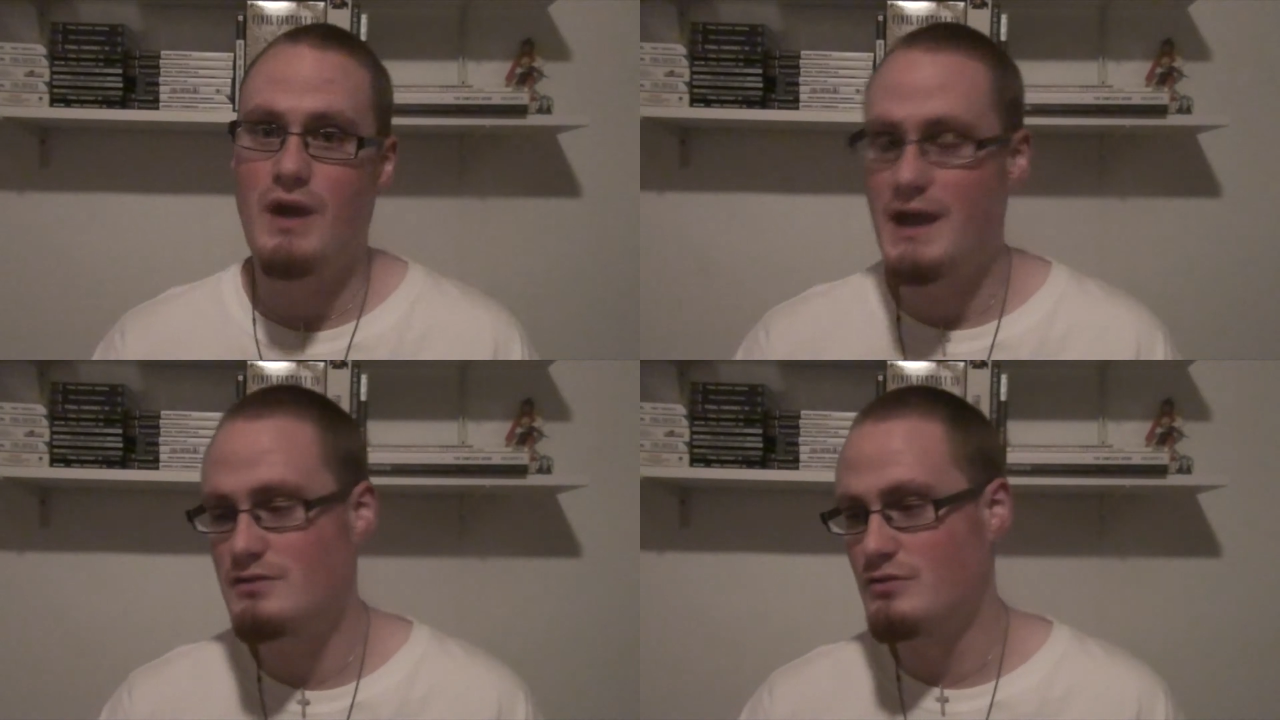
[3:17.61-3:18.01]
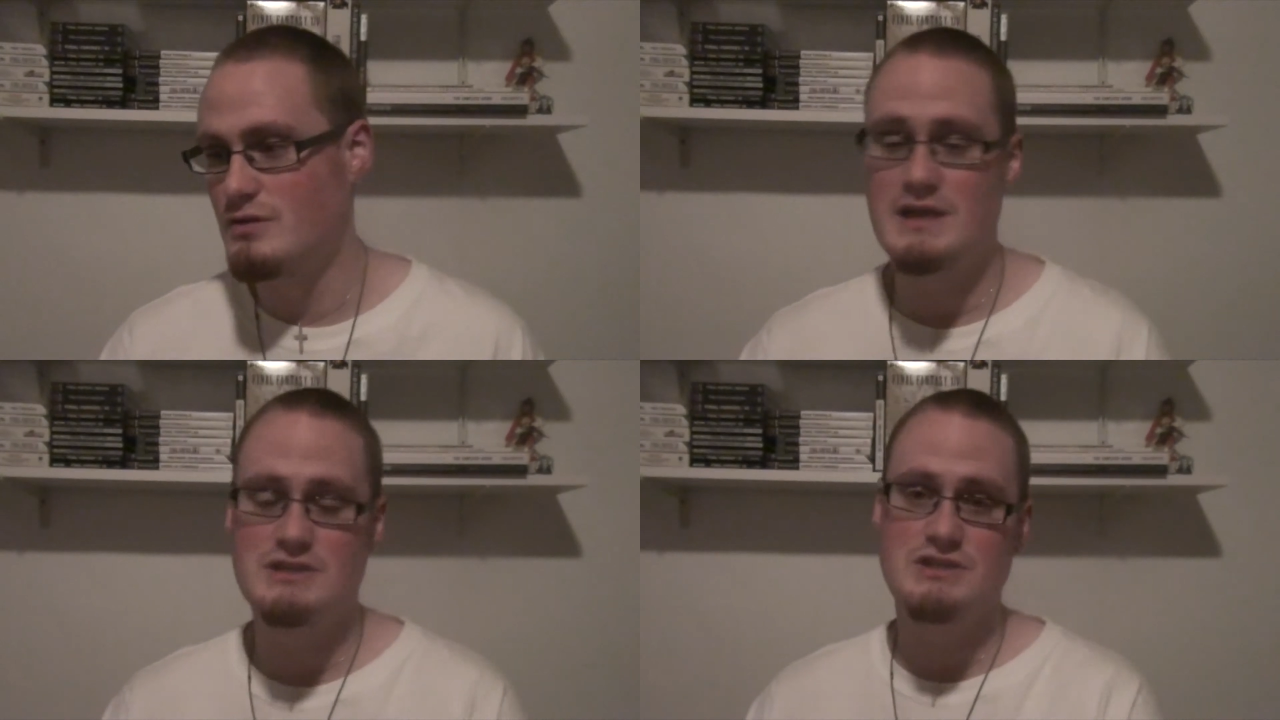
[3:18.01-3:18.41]
I totally
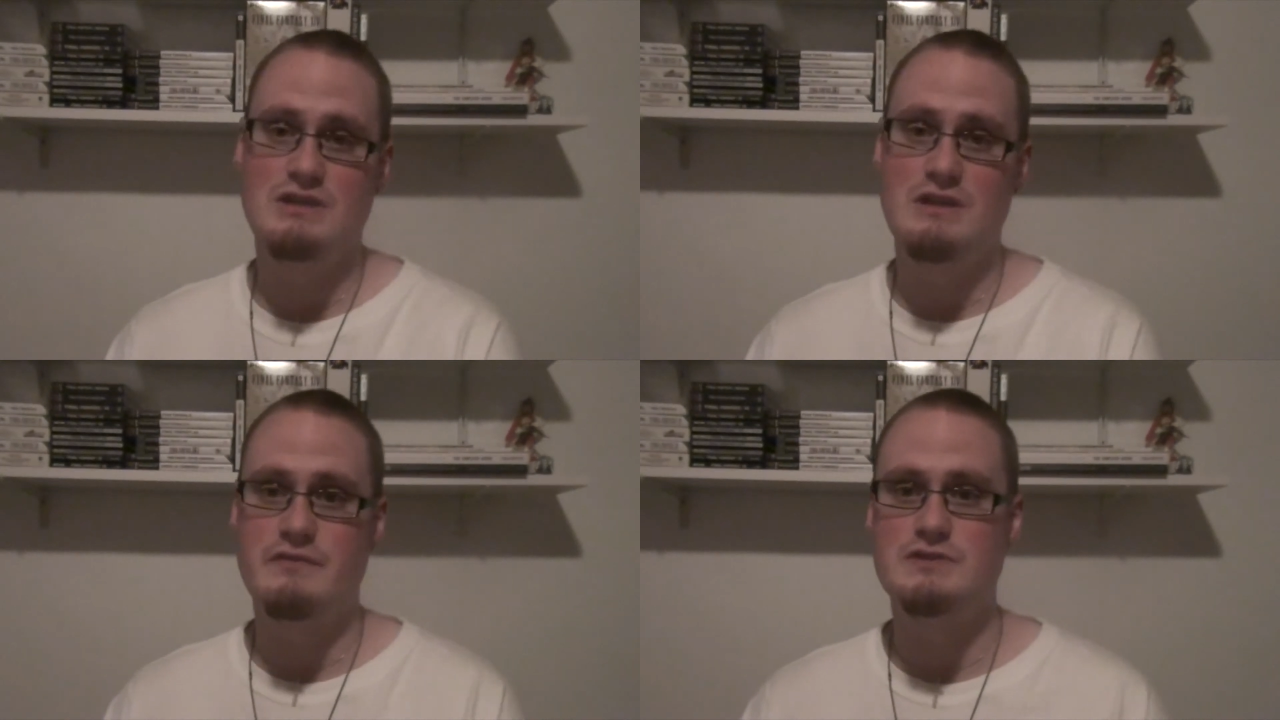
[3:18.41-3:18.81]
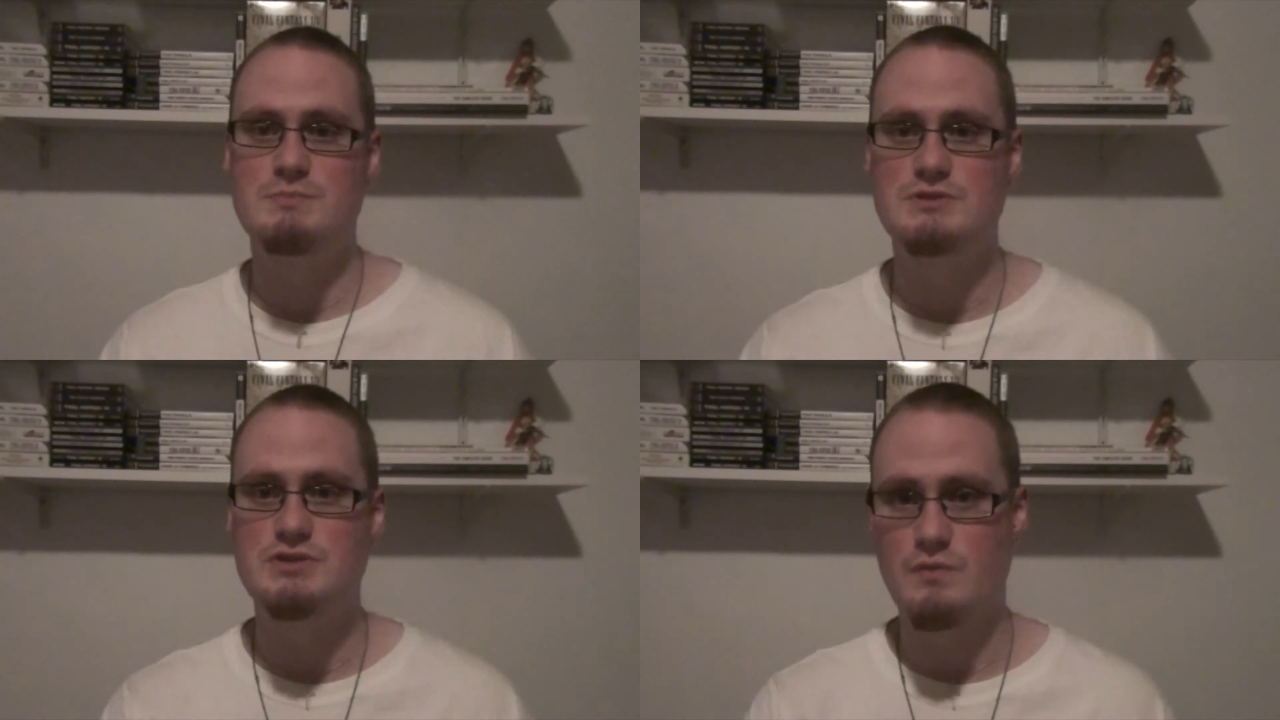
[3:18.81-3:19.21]
can see the difference
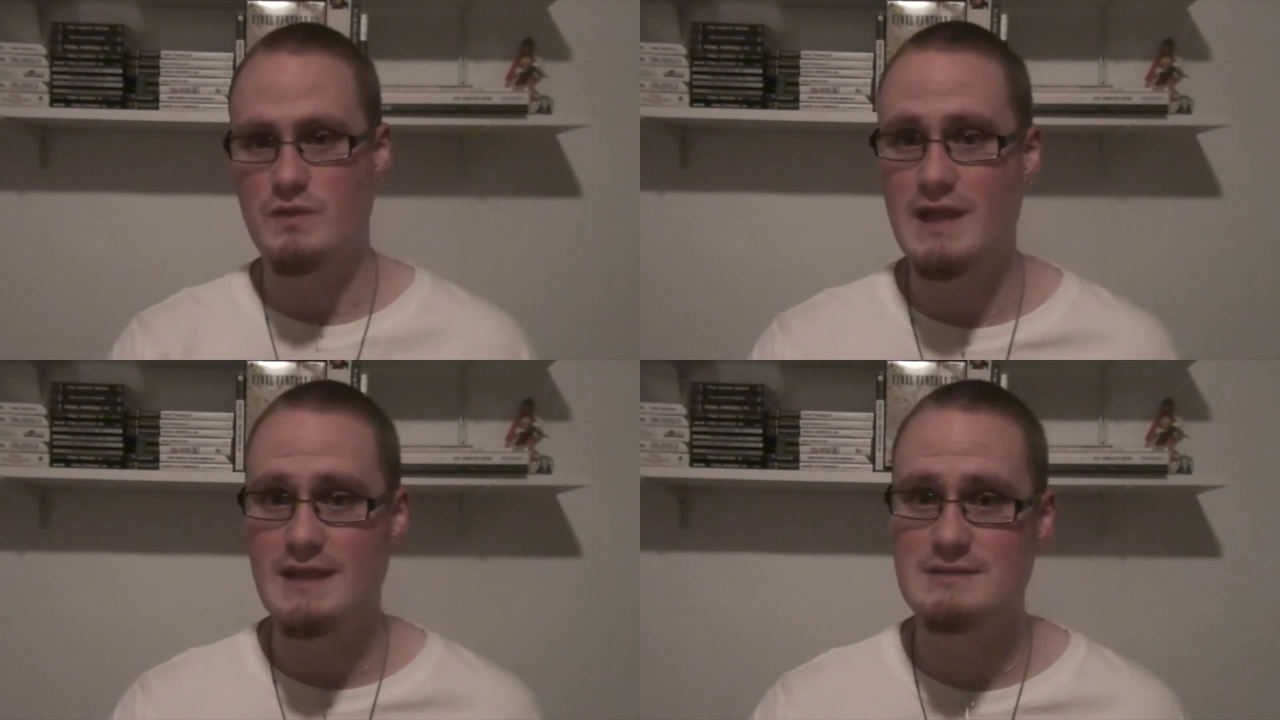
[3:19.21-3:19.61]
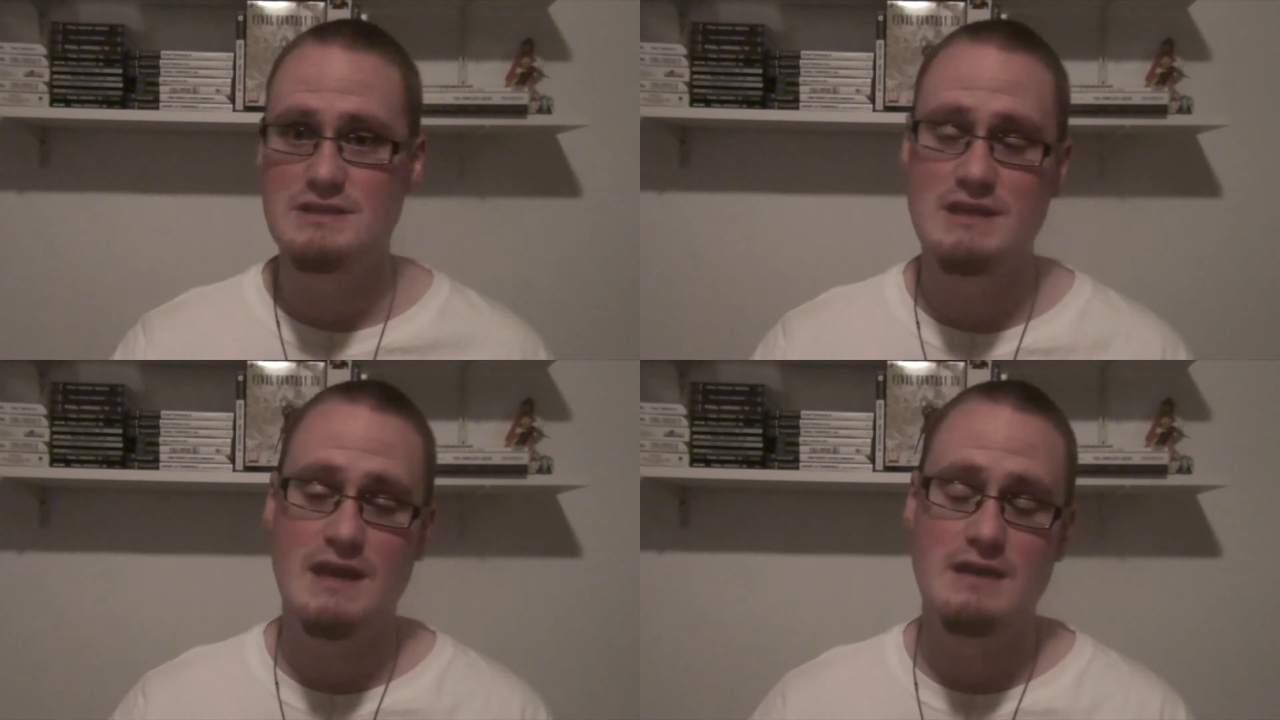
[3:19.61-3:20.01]
between
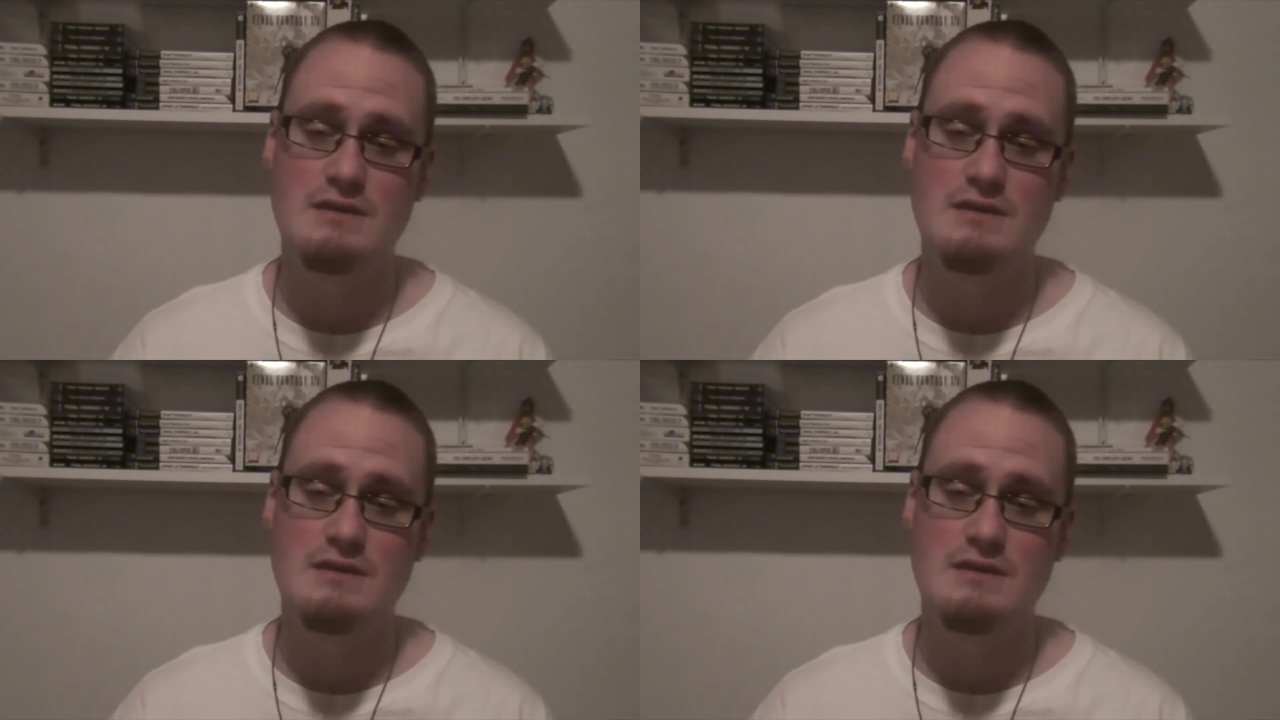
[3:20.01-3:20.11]
reality and